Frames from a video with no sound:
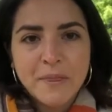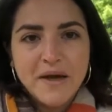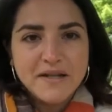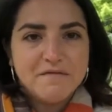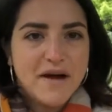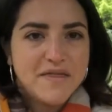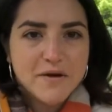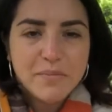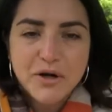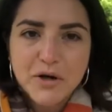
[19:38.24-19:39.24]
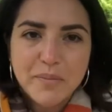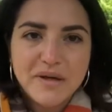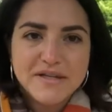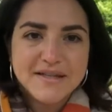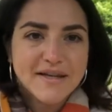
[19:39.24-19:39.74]
They find their
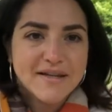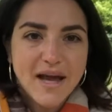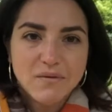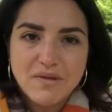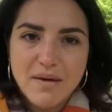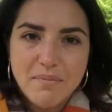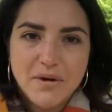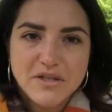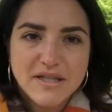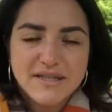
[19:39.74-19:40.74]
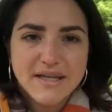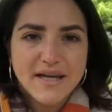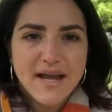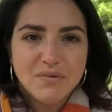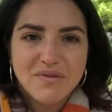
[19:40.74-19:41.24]
purpose, they connect with their bodies, they
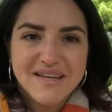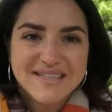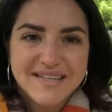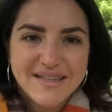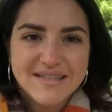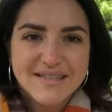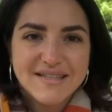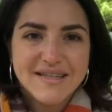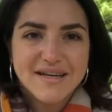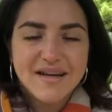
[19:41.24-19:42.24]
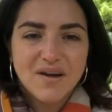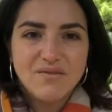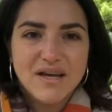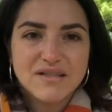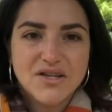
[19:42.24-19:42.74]
connect with their senses, they connect with
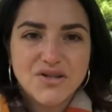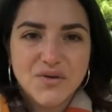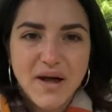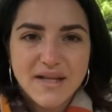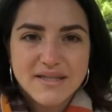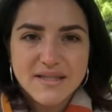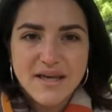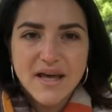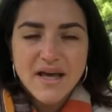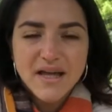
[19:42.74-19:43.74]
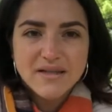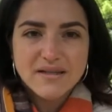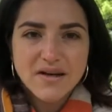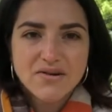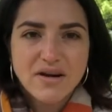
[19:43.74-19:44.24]
their sensuality, they
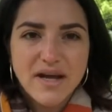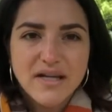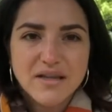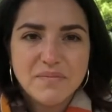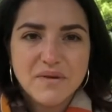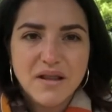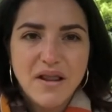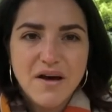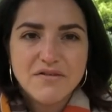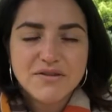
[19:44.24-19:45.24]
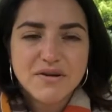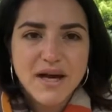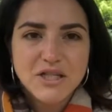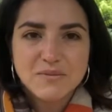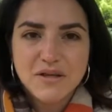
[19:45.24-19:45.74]
start creating the love and the
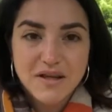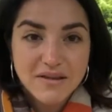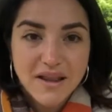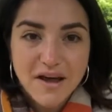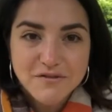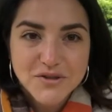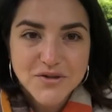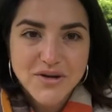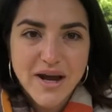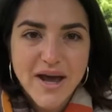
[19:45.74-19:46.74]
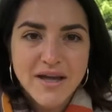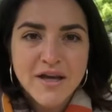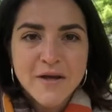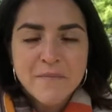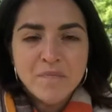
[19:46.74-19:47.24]
relationship that they'd love to create.
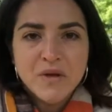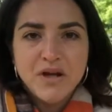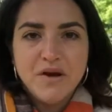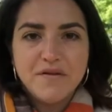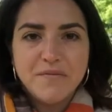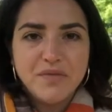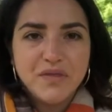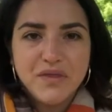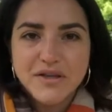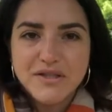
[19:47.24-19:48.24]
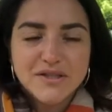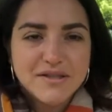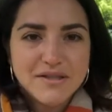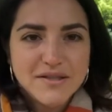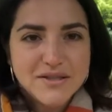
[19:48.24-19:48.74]

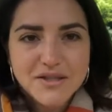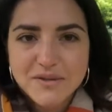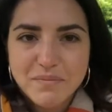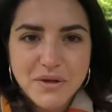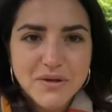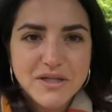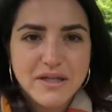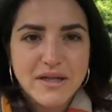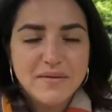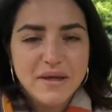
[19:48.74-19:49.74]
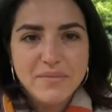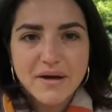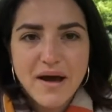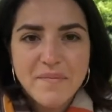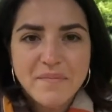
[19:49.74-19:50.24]
It's just beauty, and they
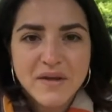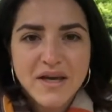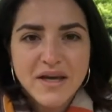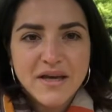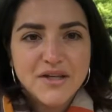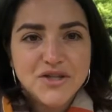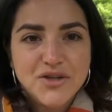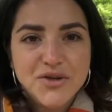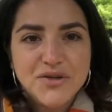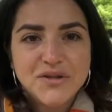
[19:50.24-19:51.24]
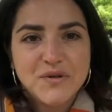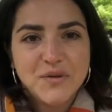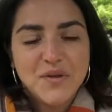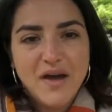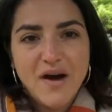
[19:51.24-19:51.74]
become attuned with
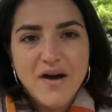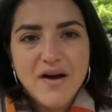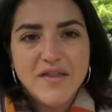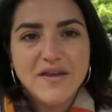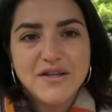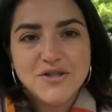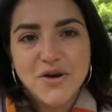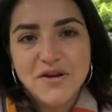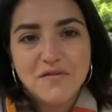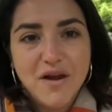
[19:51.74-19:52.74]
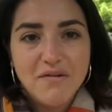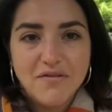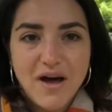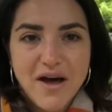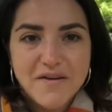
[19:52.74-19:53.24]
who they are, and they enjoy the flow of
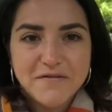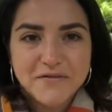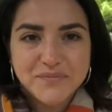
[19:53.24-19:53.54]
life.